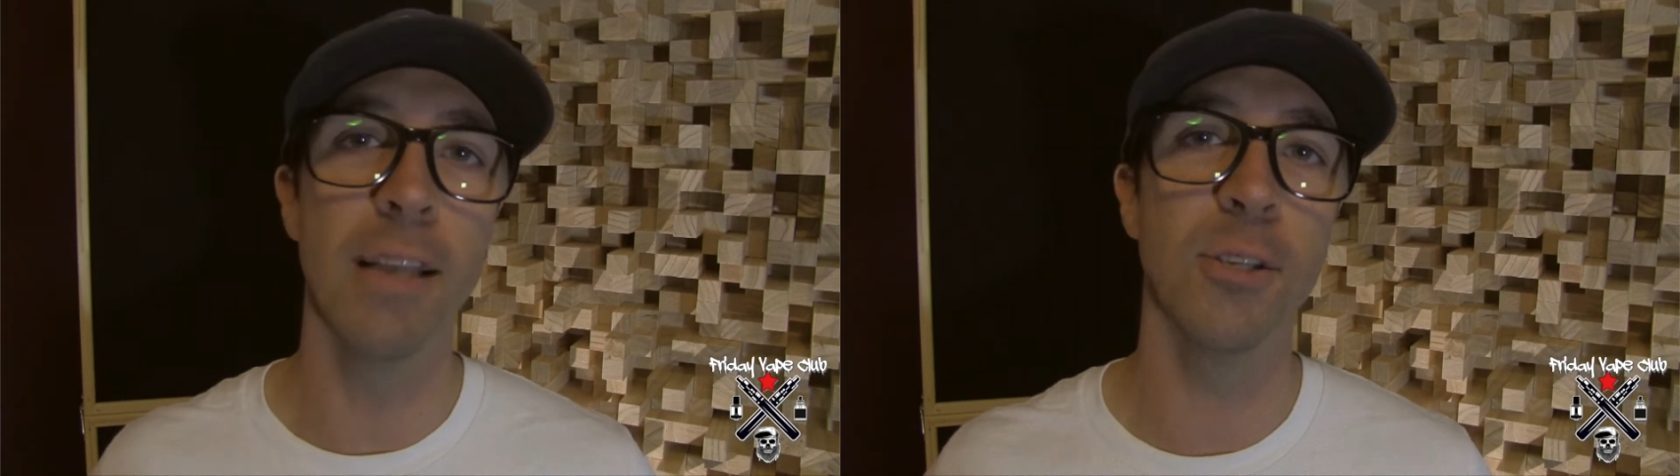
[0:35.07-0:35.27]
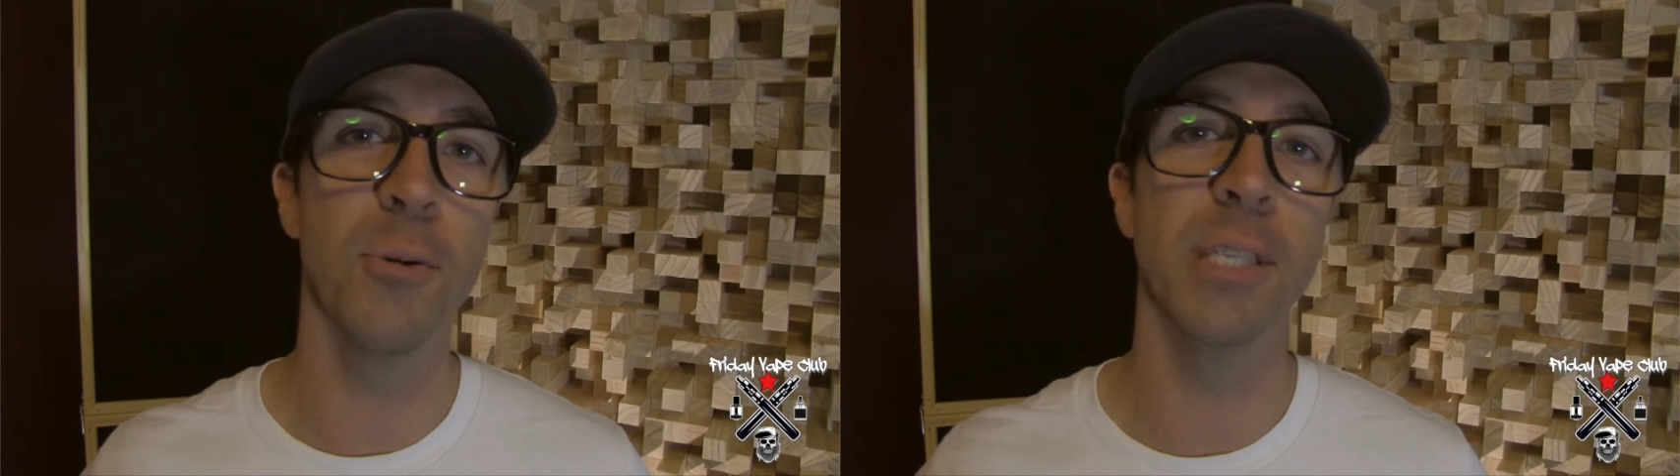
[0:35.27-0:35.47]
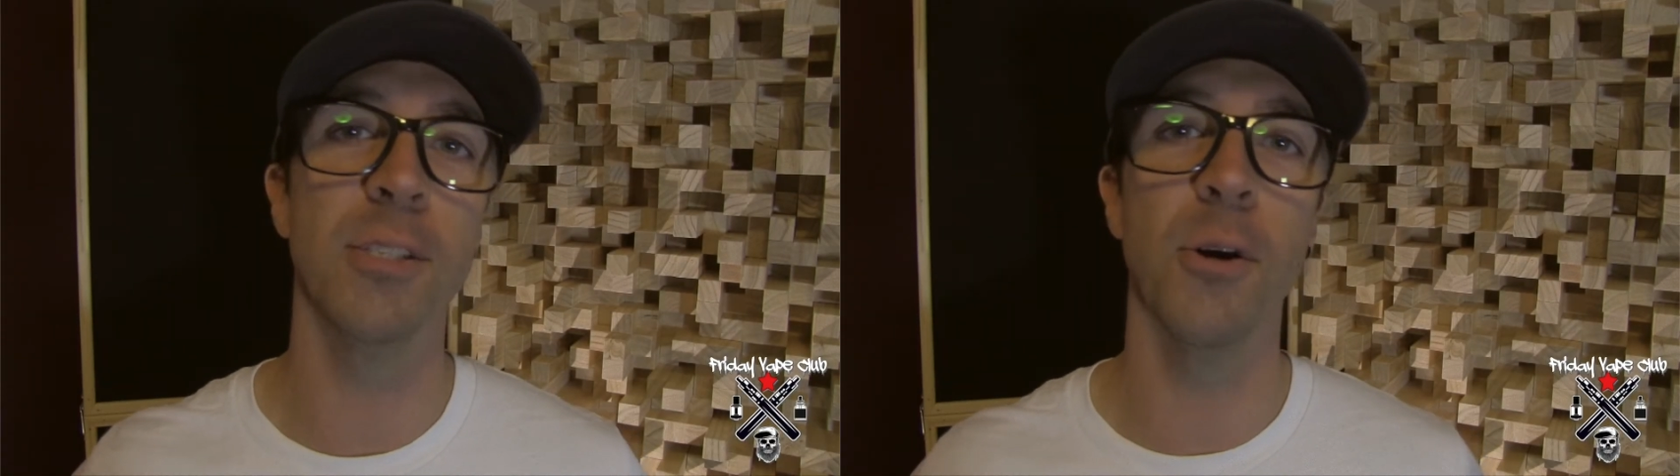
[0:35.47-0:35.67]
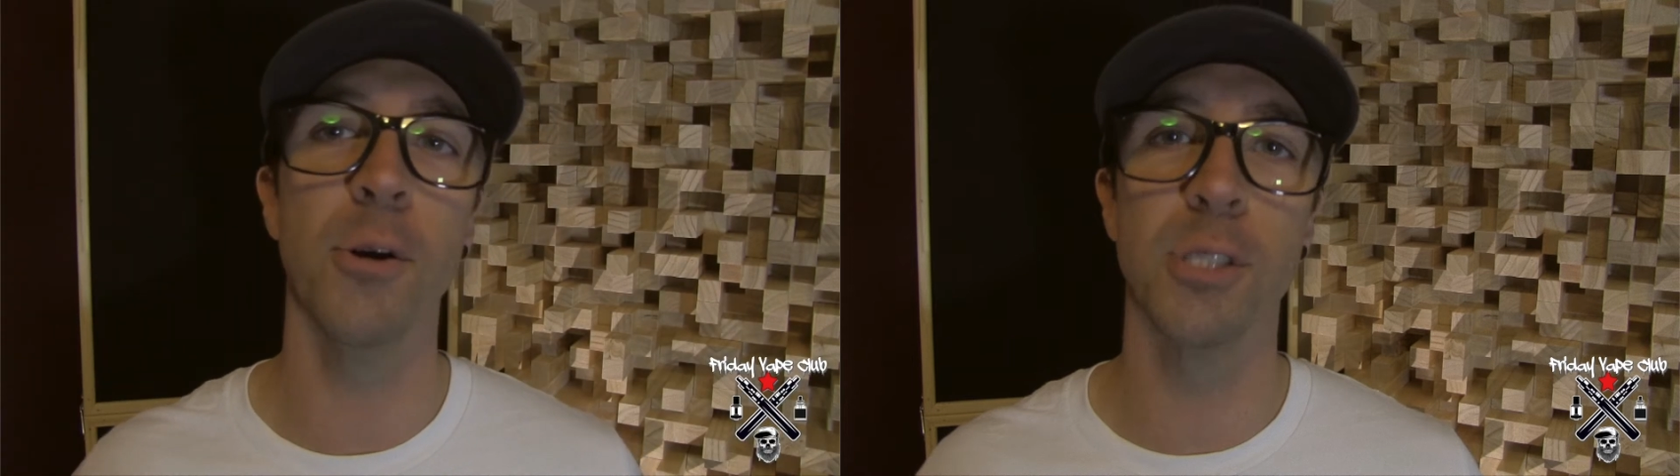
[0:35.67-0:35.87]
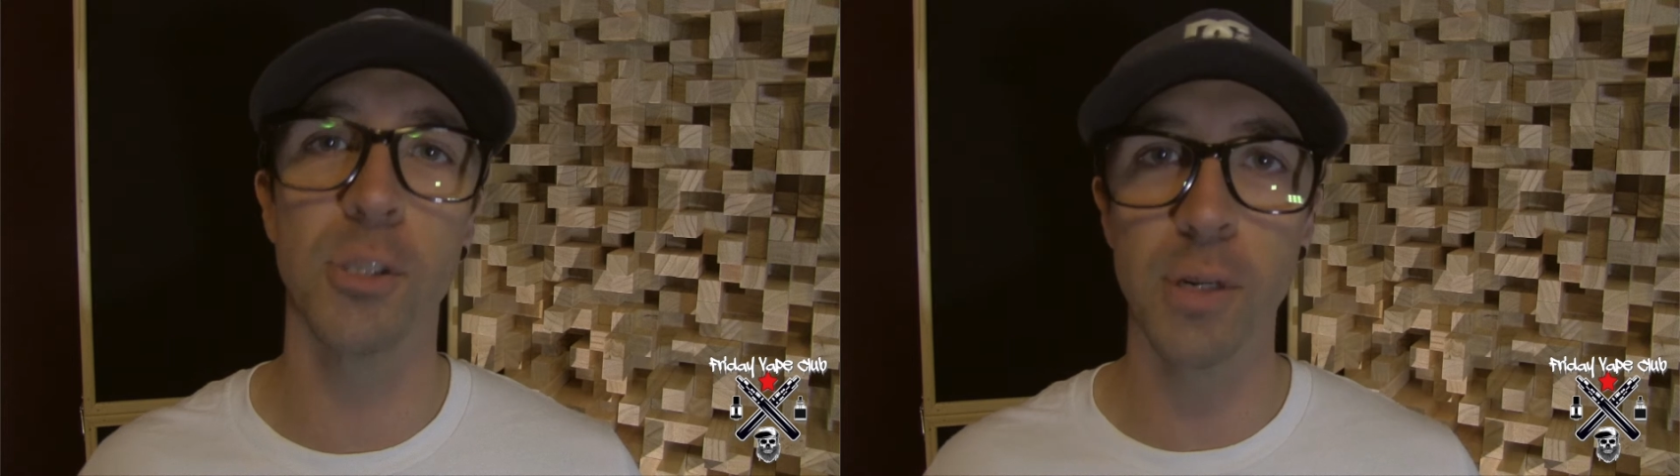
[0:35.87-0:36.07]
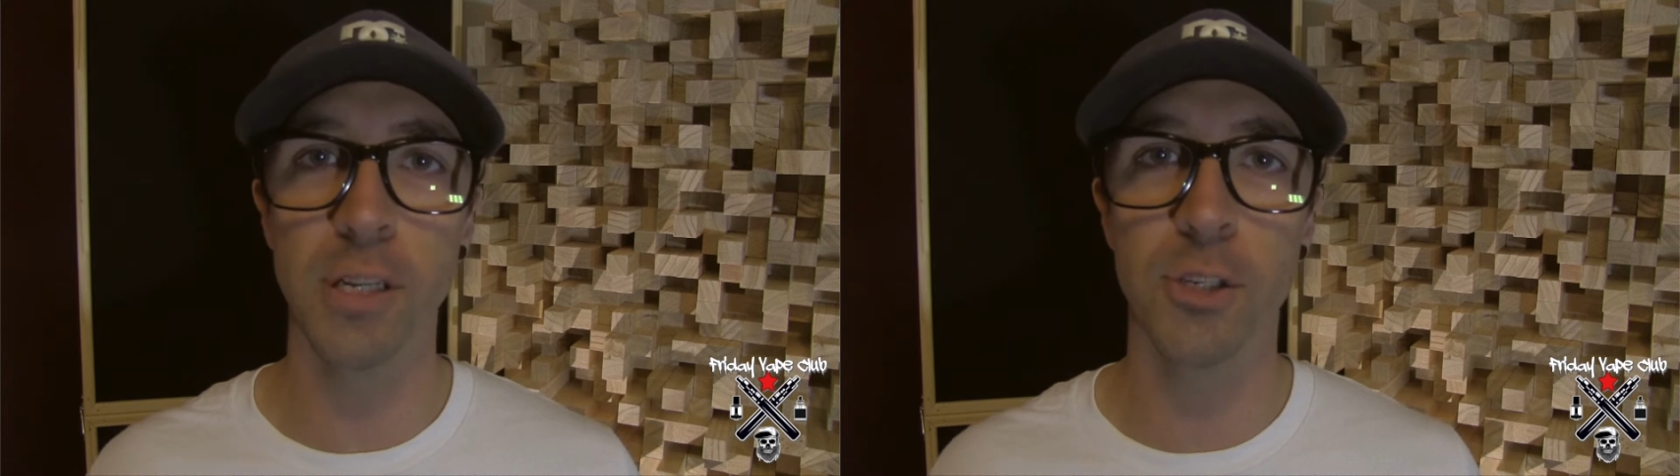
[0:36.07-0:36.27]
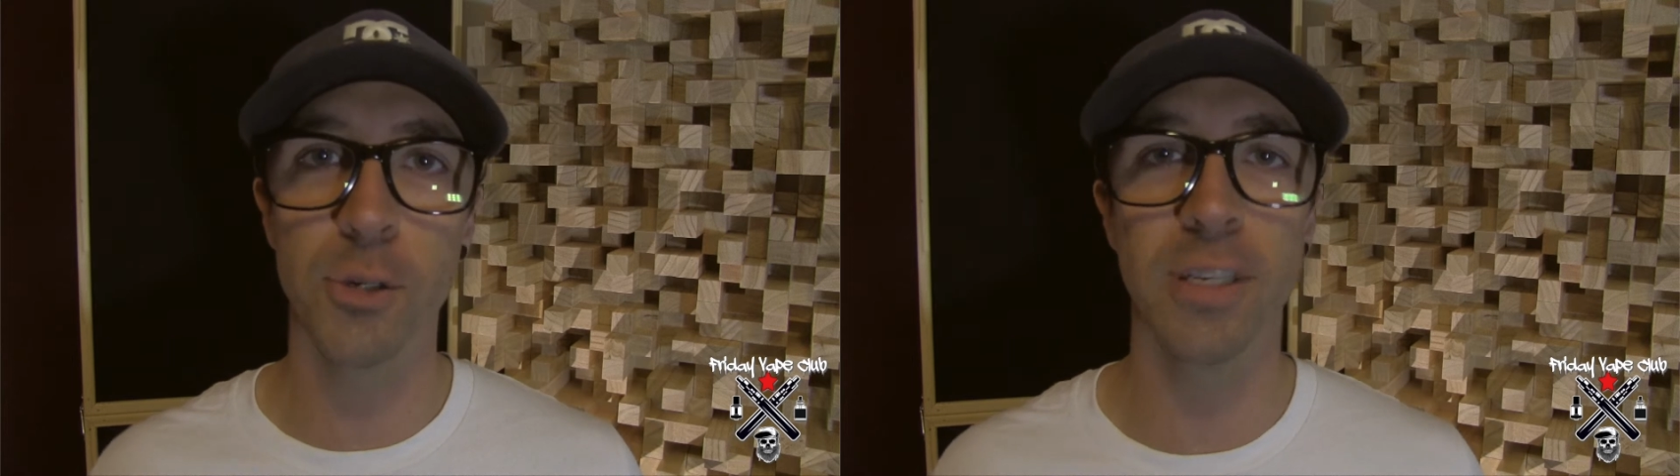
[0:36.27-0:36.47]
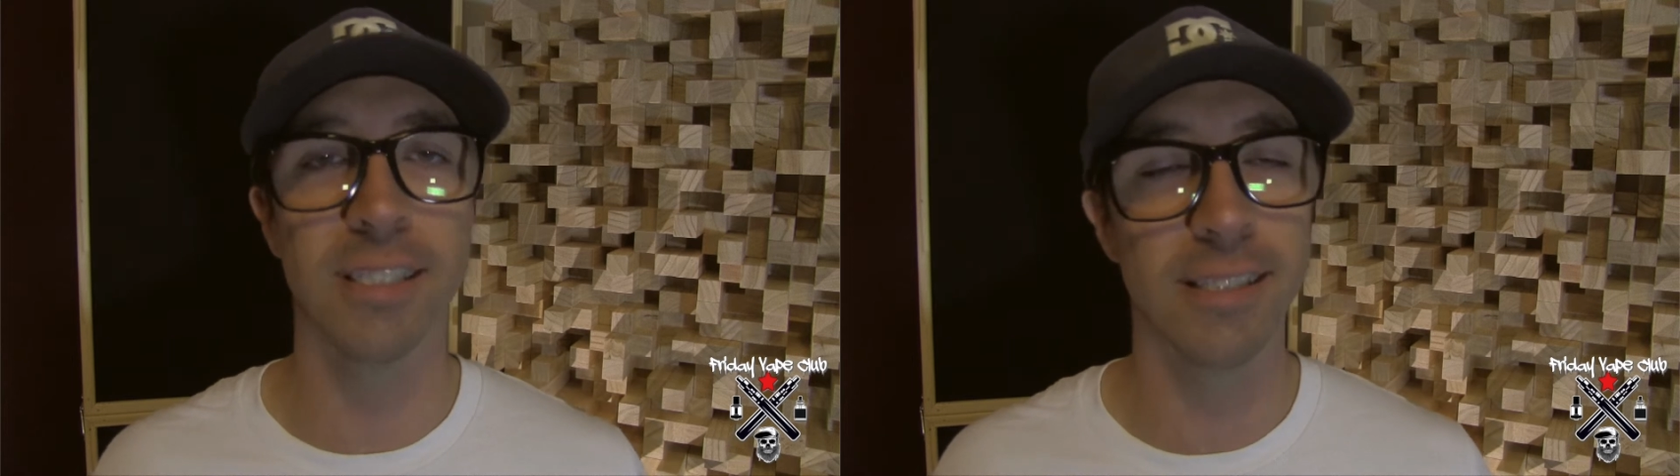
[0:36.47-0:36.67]
As always, your host Squidly
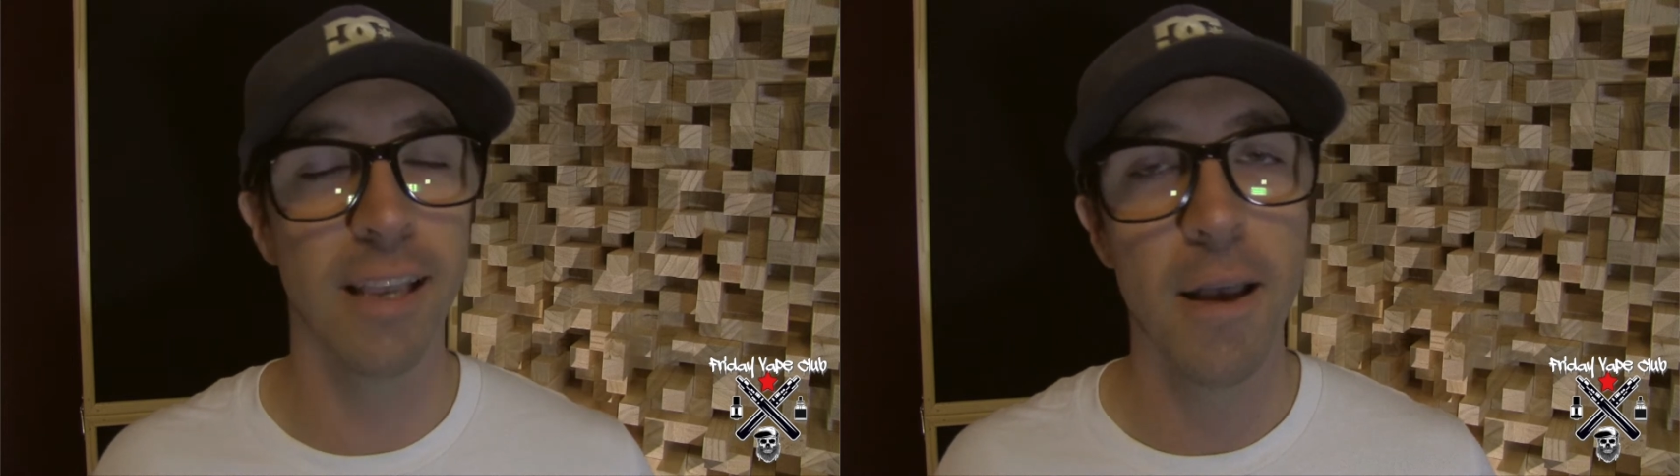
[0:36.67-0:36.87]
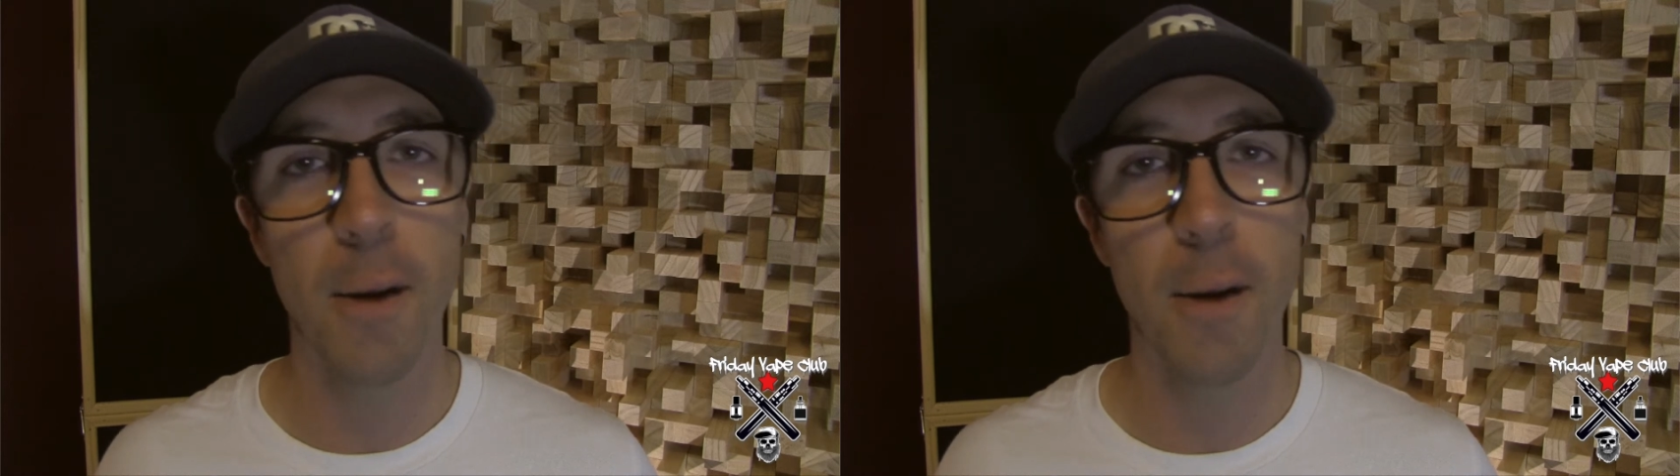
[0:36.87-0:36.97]
Triss,